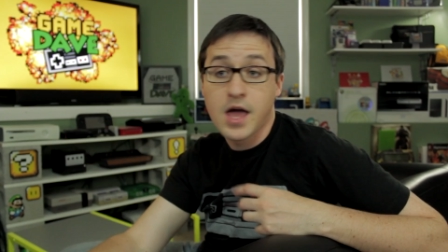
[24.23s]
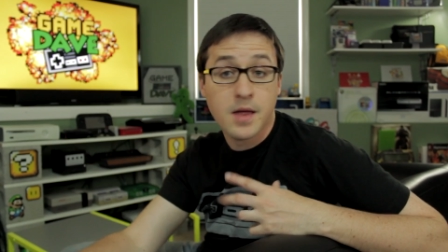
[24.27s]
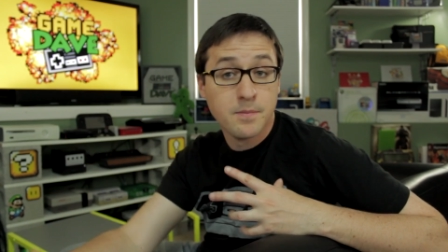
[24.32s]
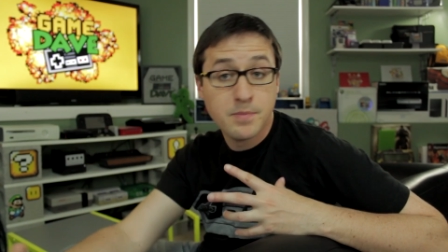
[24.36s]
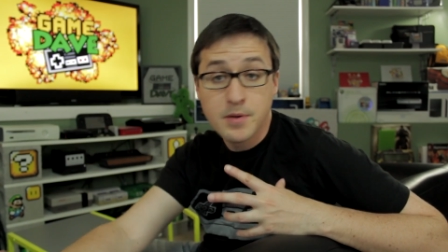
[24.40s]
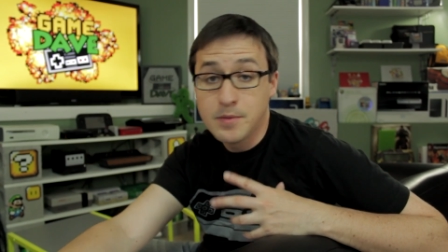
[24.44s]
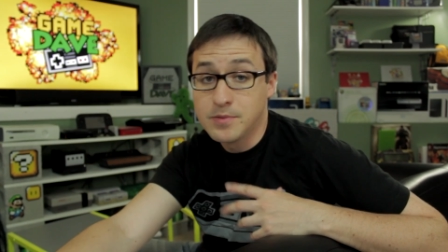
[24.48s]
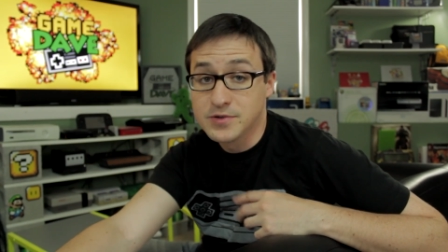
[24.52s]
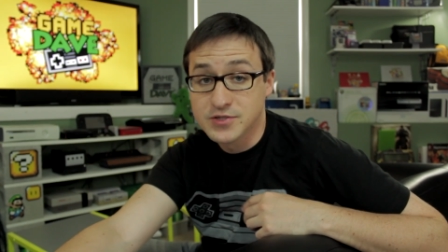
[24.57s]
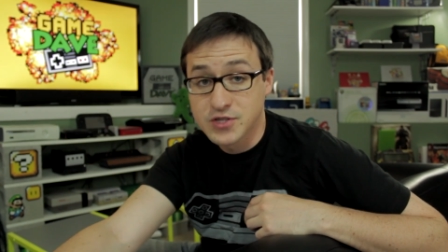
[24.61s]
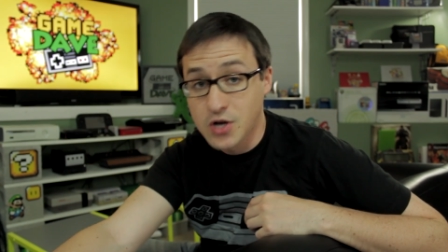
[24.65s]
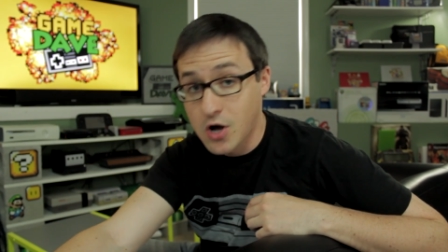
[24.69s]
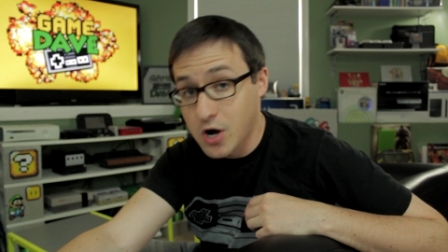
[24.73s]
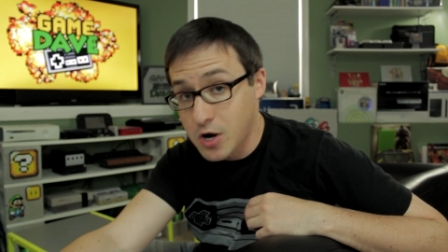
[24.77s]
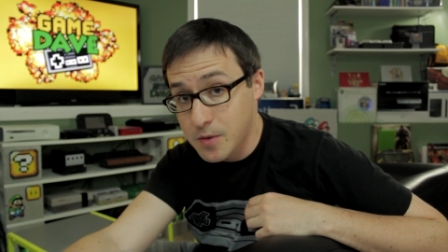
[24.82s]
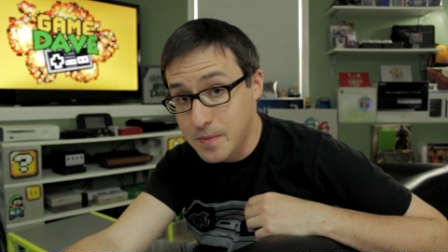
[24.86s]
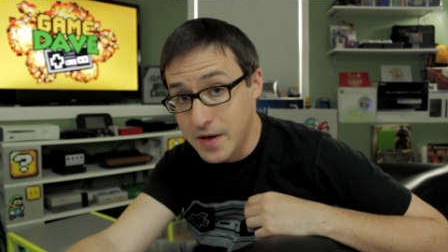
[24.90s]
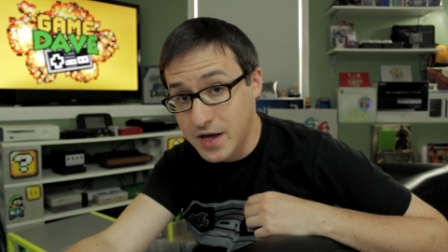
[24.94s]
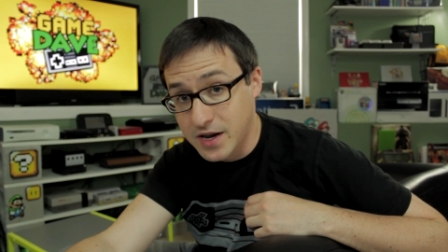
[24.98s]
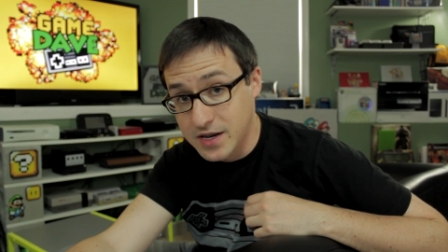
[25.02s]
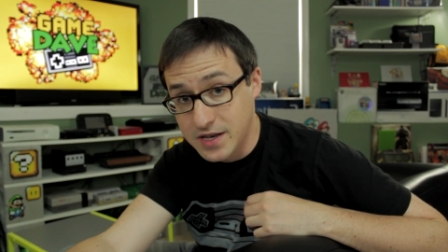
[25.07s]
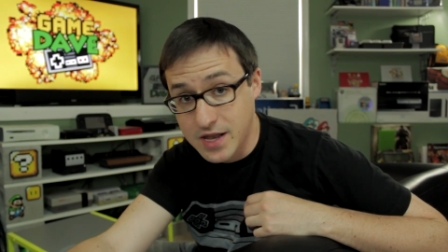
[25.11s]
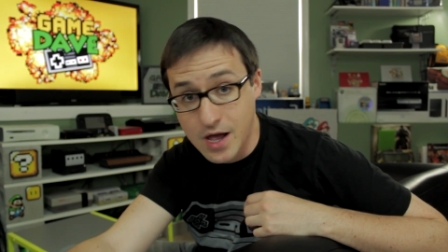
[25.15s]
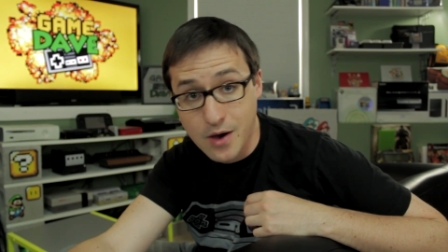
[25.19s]
And people talk
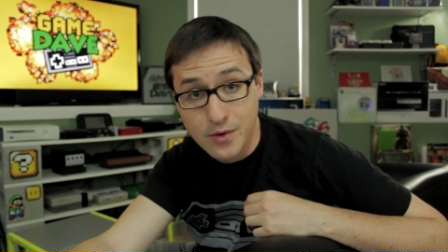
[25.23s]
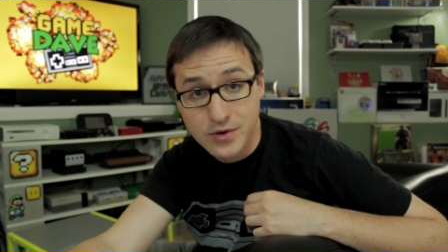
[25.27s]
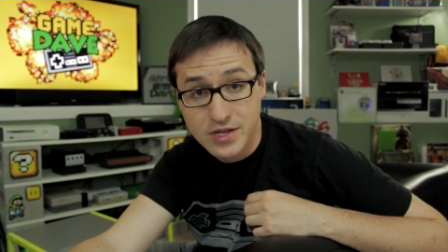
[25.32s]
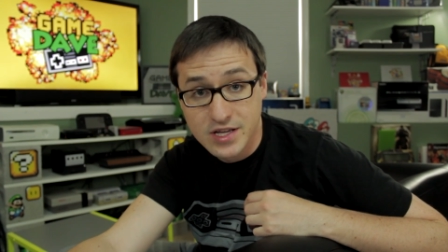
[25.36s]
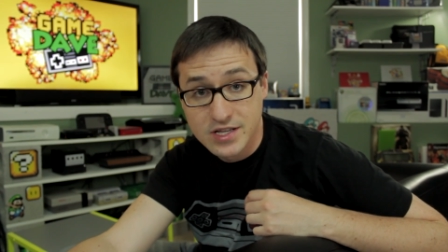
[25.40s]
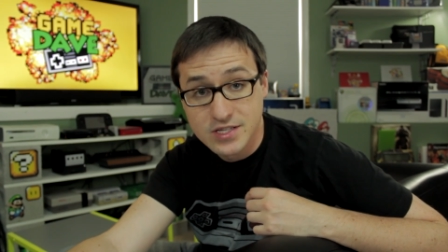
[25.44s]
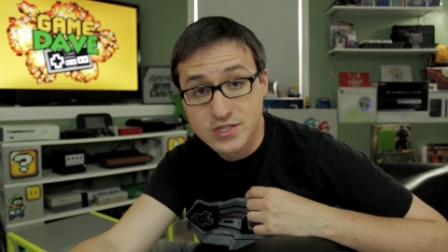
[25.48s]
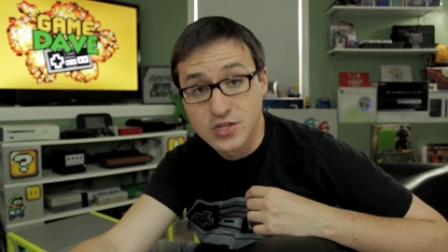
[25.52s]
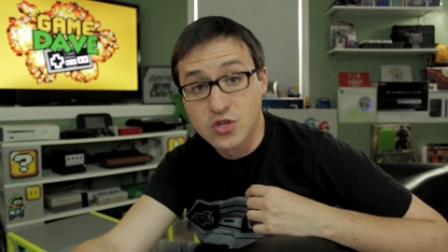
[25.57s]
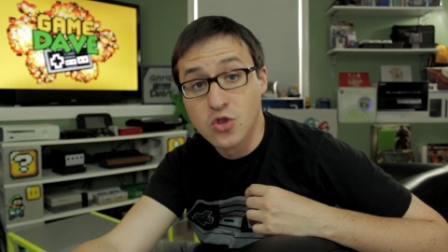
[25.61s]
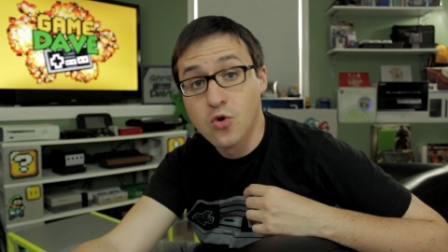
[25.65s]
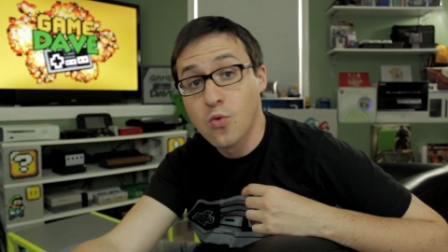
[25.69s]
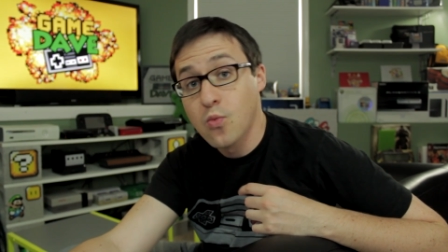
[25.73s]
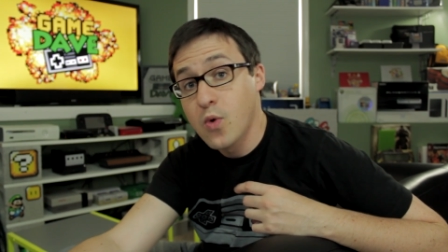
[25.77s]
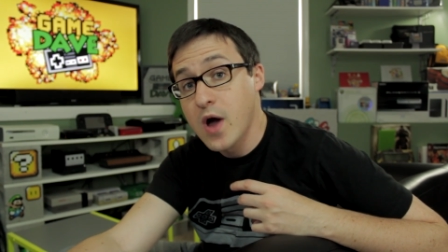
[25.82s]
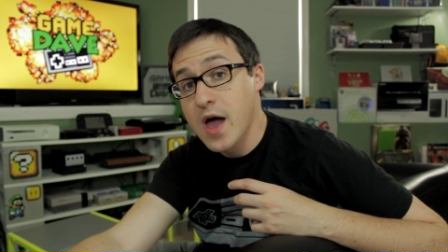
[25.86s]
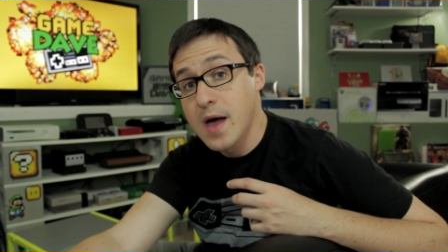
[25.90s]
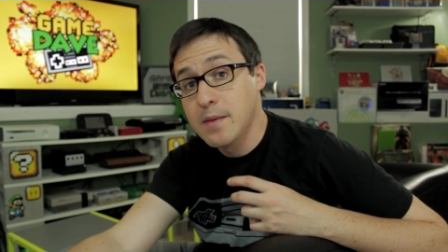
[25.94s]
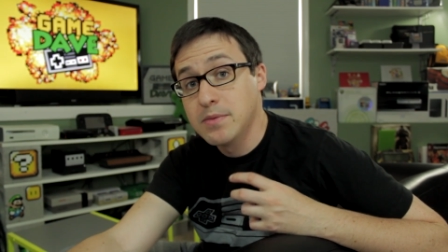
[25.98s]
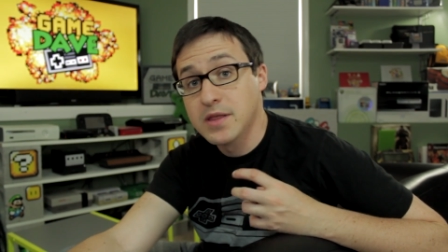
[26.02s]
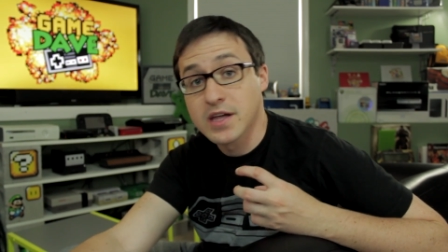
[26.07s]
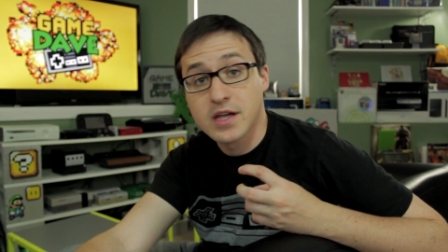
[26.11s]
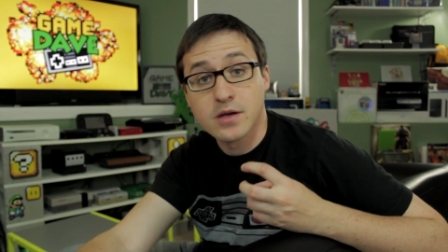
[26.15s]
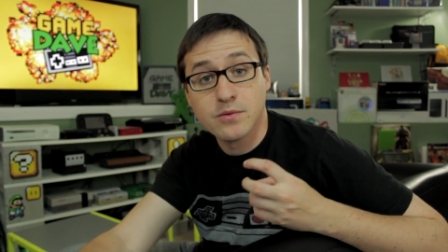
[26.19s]
about it nowadays on the
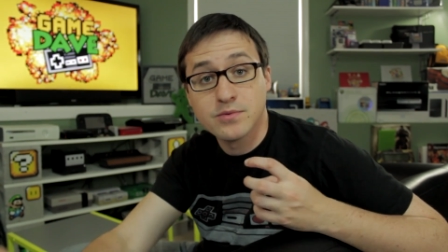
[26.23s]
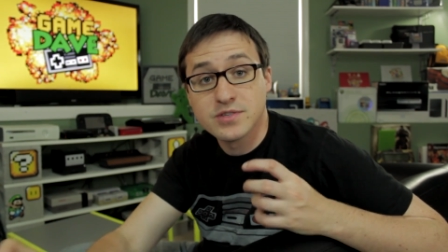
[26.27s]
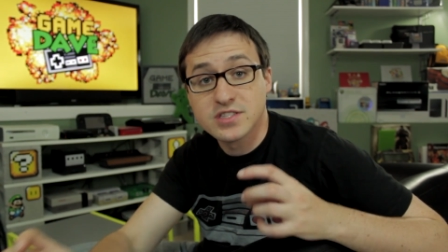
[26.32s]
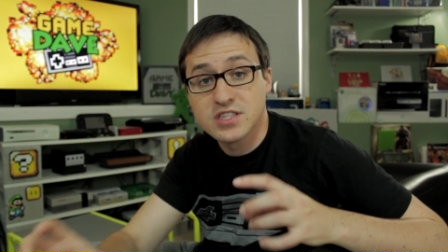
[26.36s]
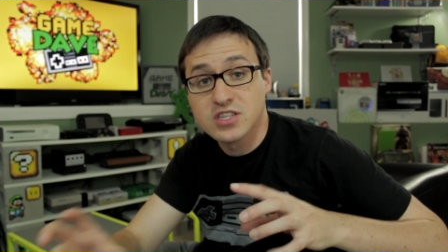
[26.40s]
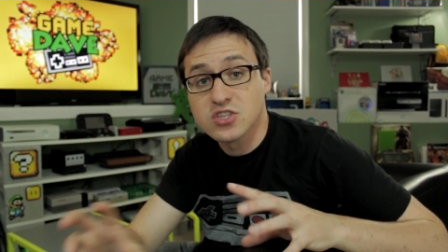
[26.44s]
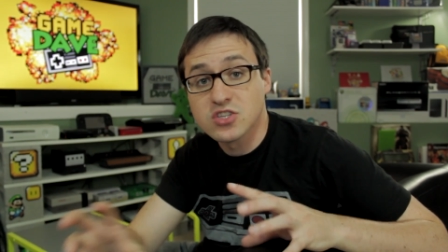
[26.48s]
web like it was